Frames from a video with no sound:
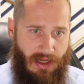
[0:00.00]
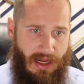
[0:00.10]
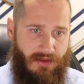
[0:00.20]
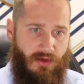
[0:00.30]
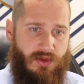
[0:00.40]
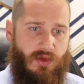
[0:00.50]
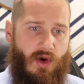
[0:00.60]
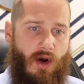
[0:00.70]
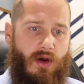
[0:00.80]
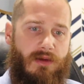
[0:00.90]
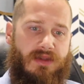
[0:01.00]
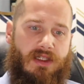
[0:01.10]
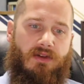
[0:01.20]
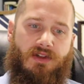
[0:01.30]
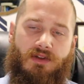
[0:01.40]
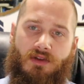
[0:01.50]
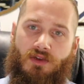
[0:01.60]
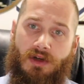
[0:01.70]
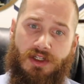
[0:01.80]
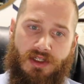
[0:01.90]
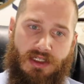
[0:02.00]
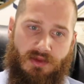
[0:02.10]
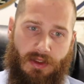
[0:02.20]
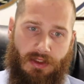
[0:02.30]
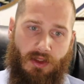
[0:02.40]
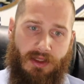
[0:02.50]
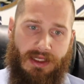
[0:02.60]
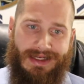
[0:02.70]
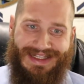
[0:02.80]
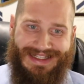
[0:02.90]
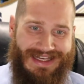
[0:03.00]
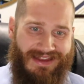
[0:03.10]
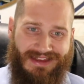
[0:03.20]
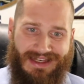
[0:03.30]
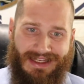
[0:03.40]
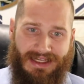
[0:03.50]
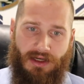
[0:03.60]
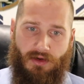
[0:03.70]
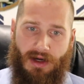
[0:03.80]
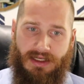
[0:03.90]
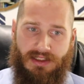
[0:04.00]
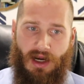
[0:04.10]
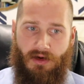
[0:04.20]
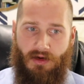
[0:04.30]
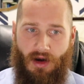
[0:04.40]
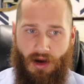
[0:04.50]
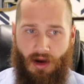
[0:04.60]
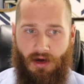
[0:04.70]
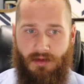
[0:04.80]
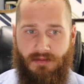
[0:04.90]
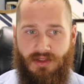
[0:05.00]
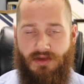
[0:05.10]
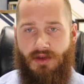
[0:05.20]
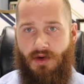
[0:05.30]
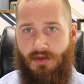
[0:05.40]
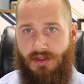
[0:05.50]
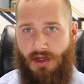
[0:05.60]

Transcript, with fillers: And those who call themselves Christians while looking nothing like Christ are a harm to those